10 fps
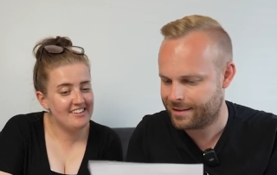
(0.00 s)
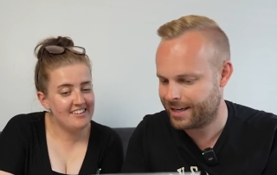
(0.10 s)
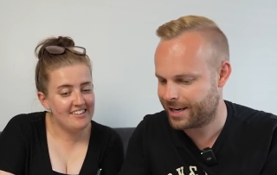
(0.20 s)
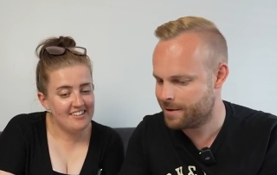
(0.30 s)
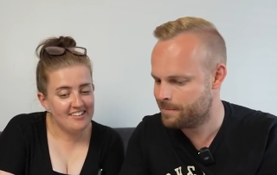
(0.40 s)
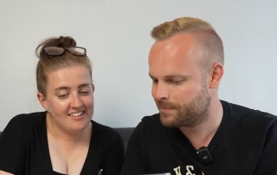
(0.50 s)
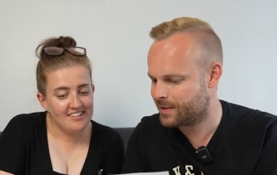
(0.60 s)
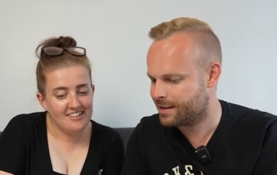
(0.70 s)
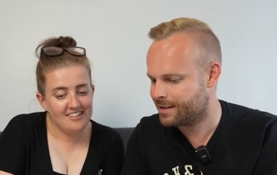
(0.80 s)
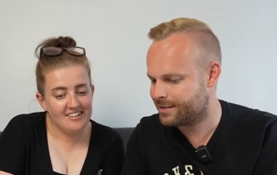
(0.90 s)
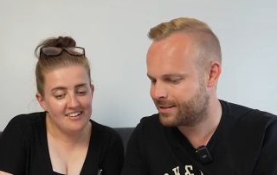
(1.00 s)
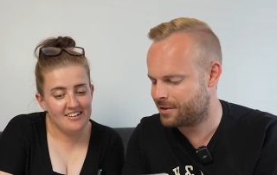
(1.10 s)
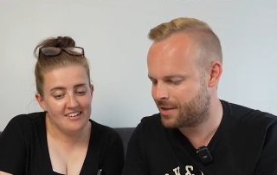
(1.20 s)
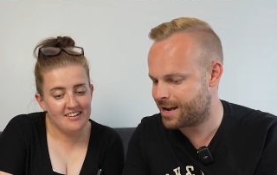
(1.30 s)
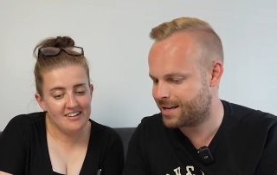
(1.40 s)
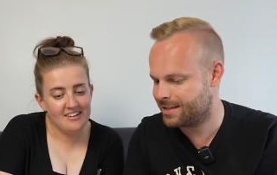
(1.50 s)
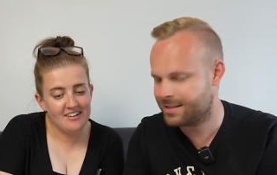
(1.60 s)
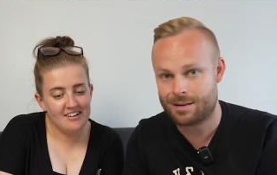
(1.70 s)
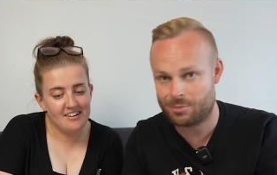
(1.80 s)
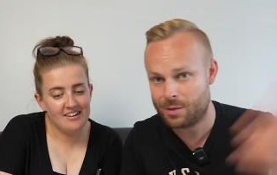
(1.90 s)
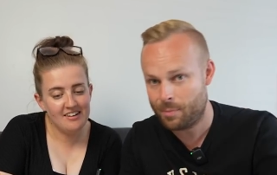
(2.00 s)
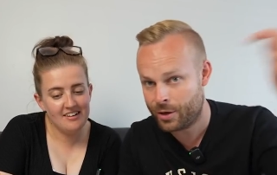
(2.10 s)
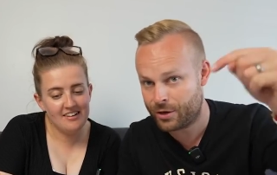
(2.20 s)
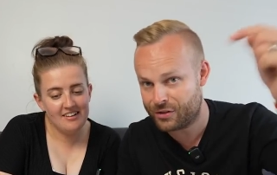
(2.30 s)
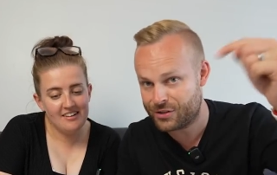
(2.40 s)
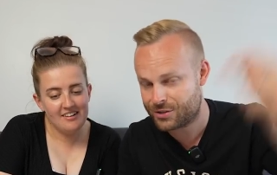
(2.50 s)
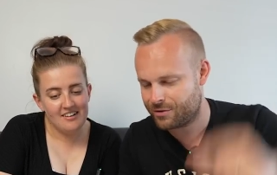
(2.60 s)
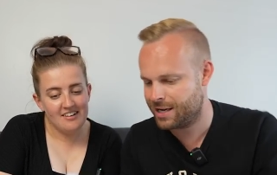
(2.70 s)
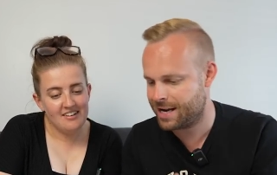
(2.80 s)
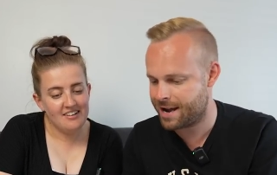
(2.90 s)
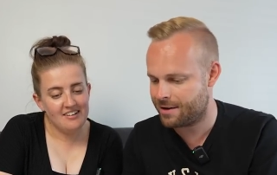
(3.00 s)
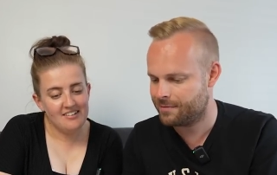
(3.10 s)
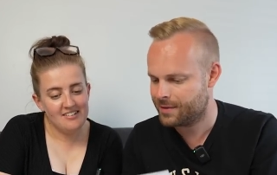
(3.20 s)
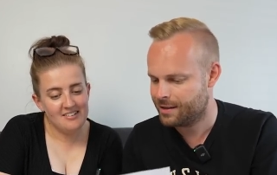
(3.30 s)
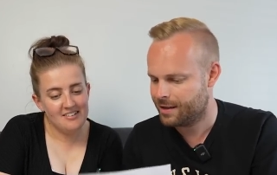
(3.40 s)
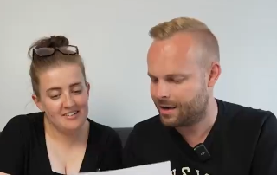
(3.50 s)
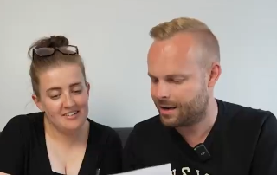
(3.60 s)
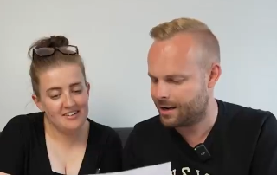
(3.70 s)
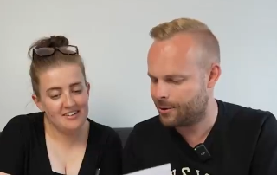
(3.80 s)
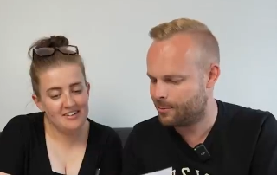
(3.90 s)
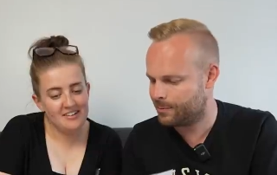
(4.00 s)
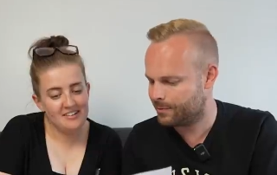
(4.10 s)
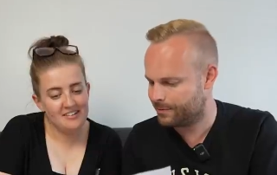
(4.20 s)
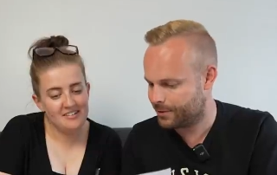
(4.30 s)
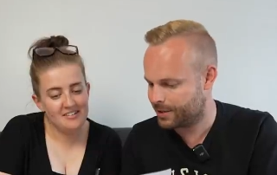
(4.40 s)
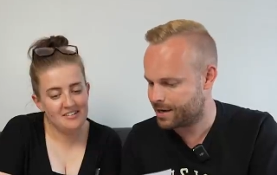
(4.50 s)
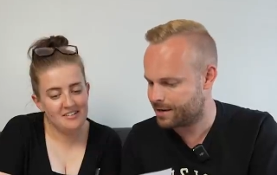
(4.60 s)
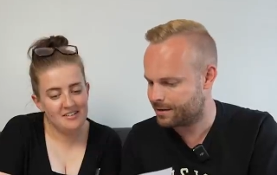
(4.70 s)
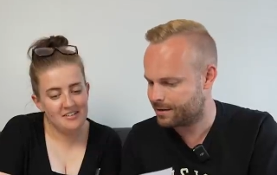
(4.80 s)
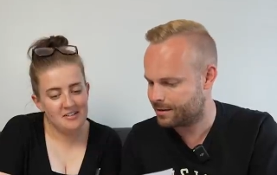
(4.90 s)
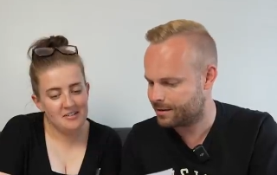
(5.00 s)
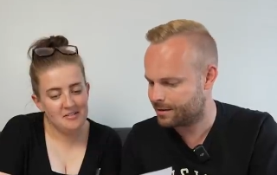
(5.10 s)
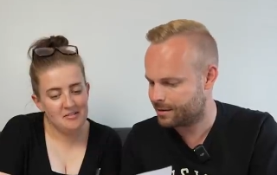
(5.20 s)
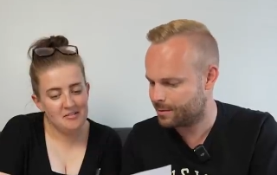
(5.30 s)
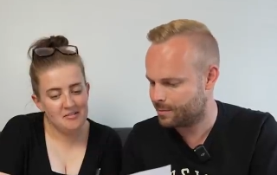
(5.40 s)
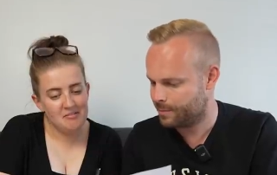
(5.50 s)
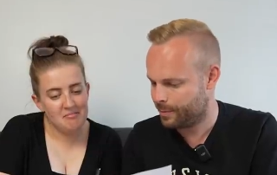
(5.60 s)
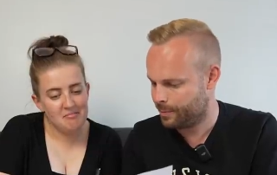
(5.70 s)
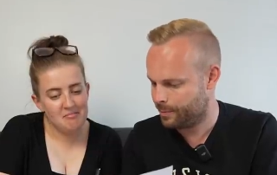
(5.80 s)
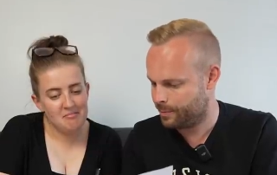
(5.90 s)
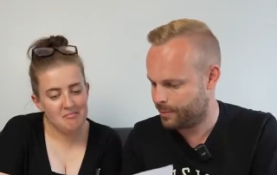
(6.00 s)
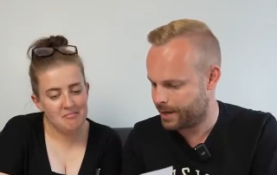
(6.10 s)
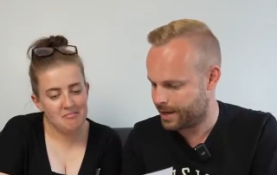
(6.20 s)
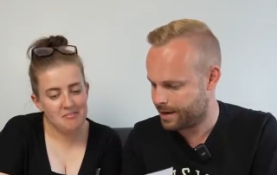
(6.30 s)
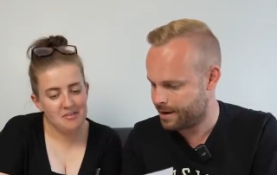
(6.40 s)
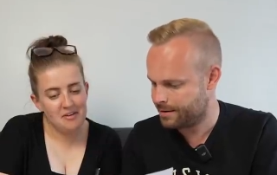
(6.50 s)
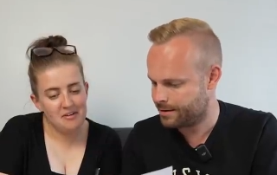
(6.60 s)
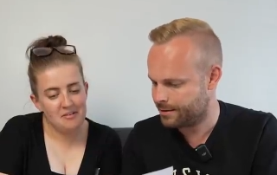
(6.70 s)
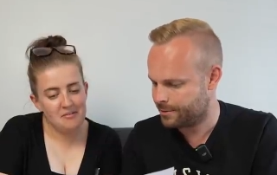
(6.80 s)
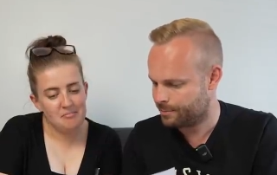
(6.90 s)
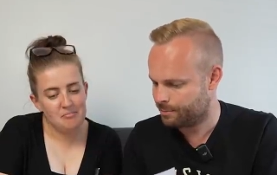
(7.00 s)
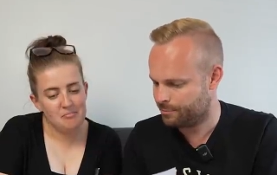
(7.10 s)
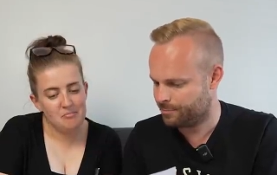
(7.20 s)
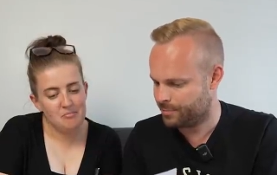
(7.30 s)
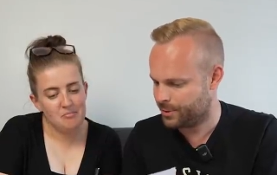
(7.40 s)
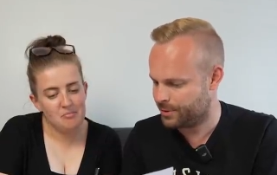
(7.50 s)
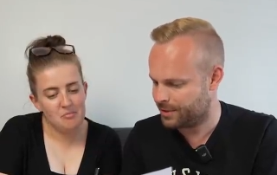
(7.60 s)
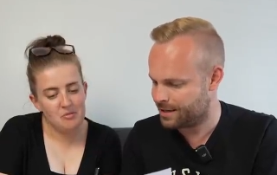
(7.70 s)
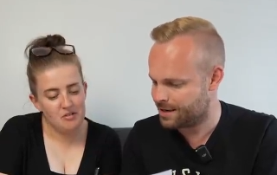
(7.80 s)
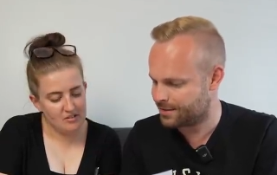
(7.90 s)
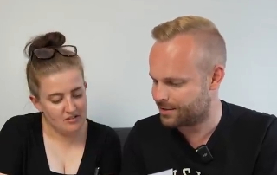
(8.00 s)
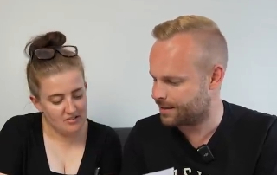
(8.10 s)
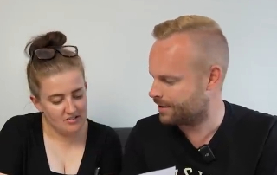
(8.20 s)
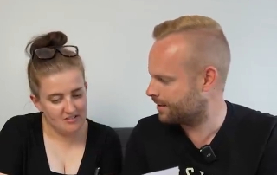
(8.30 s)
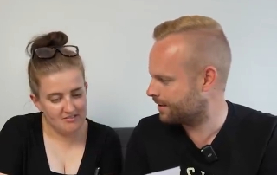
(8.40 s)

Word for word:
Speaker 1: There you go. So that is, I'm going to put it on the screen now. Uh, look at that. Beer Podolaska.